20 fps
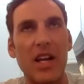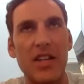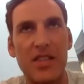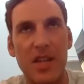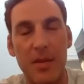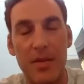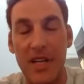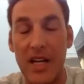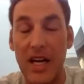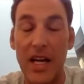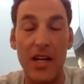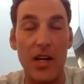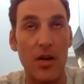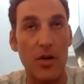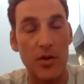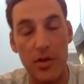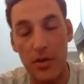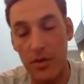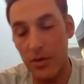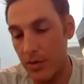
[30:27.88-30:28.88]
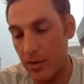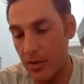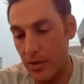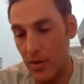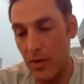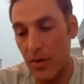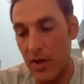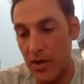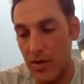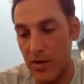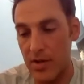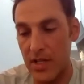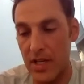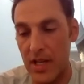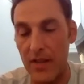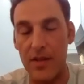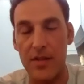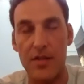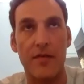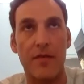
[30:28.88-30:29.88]
something I know you
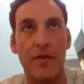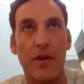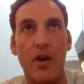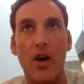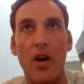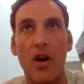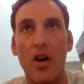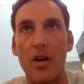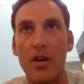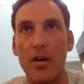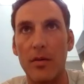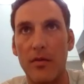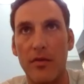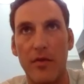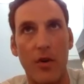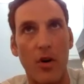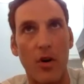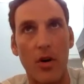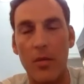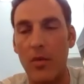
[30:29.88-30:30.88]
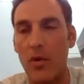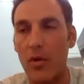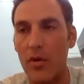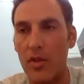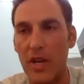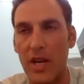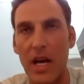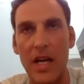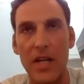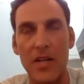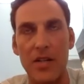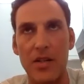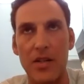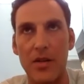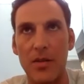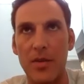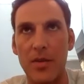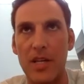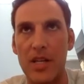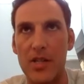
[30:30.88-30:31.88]
understand this far more than I
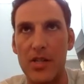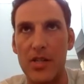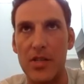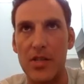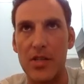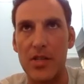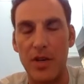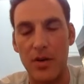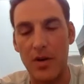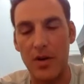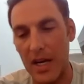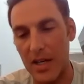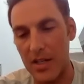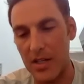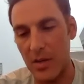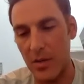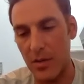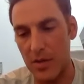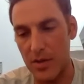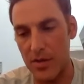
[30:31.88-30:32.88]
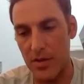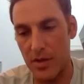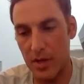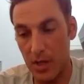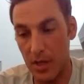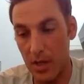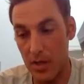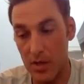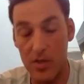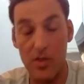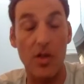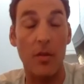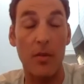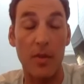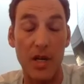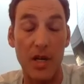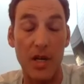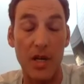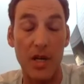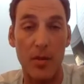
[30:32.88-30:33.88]
do because you have interacted with so
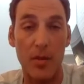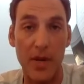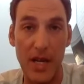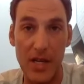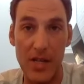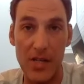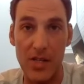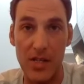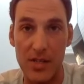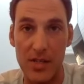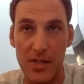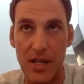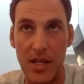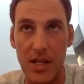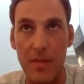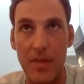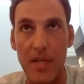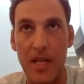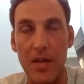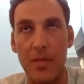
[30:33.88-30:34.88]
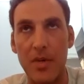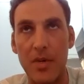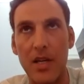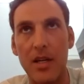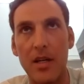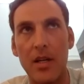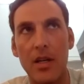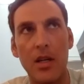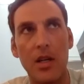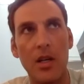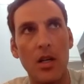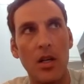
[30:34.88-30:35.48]
many more patients than me. But